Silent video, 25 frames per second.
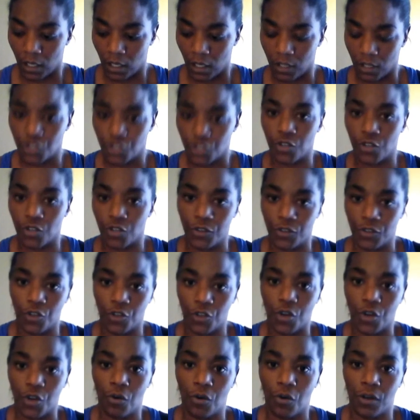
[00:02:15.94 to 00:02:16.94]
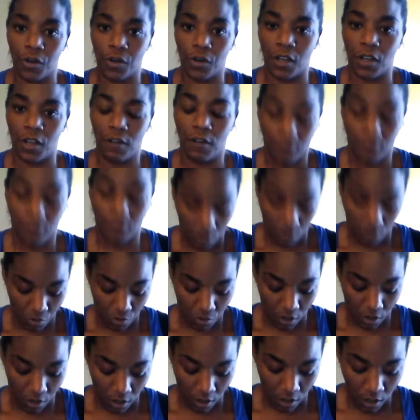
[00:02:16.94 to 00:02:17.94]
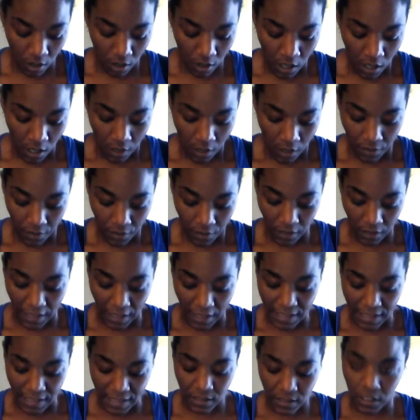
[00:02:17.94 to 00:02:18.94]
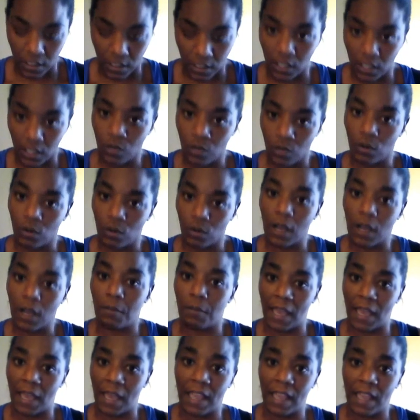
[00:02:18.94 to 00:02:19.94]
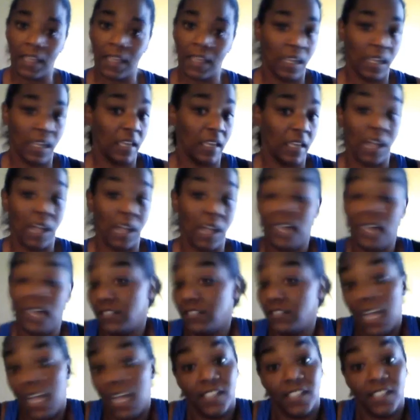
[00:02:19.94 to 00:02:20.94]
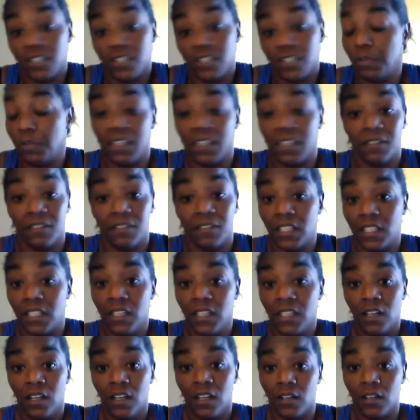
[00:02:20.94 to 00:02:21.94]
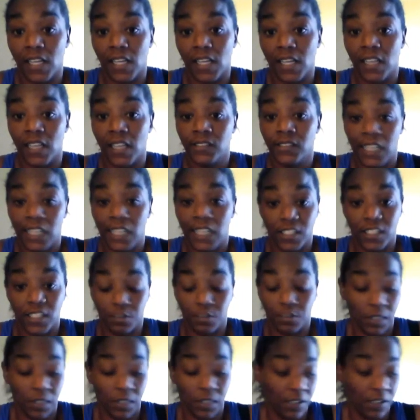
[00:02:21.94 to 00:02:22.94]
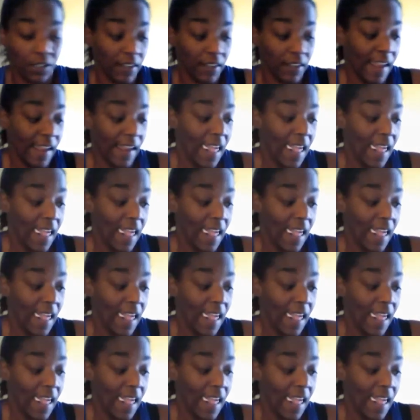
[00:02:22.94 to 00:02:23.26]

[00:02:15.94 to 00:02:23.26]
strengthen your core enough where the elasticity will come back. And I just believe it. Okay, I just believe it.